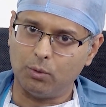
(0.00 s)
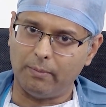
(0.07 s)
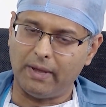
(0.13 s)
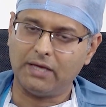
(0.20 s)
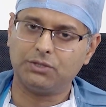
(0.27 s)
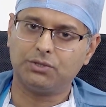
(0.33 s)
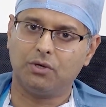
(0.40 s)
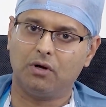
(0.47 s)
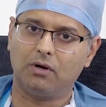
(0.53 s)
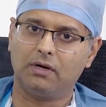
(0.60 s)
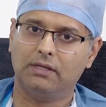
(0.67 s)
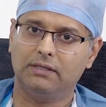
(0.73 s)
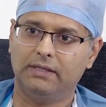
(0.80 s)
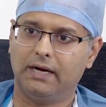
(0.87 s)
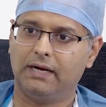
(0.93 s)
to make
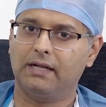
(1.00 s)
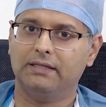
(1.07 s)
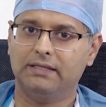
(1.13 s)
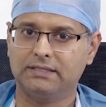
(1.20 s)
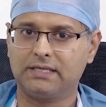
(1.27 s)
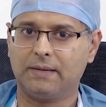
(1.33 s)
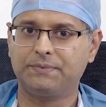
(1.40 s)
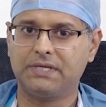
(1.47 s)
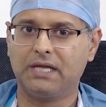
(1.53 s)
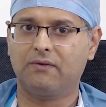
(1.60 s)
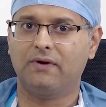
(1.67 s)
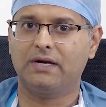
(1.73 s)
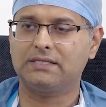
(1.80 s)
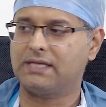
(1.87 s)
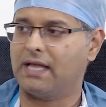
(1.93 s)
sure that the
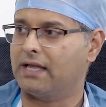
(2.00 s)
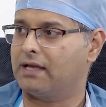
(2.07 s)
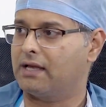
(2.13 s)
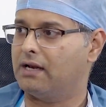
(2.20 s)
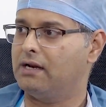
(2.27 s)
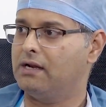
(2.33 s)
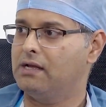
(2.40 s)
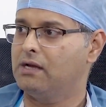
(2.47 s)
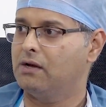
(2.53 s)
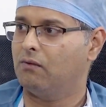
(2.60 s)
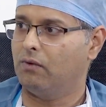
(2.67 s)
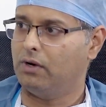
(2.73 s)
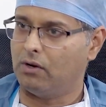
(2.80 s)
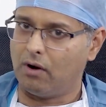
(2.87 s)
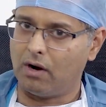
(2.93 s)
subsequent cycle
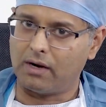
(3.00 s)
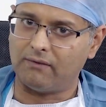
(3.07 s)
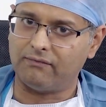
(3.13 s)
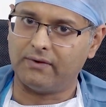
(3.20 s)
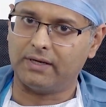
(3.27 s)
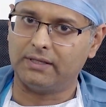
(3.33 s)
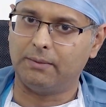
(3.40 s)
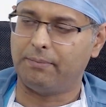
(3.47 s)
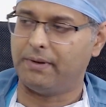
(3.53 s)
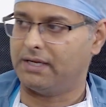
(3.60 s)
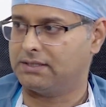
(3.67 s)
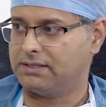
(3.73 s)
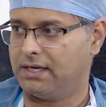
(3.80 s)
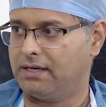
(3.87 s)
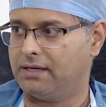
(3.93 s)
will not affect the
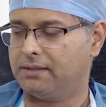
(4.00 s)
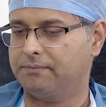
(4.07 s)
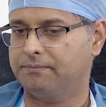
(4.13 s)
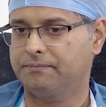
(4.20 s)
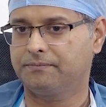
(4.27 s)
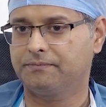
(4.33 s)
patient.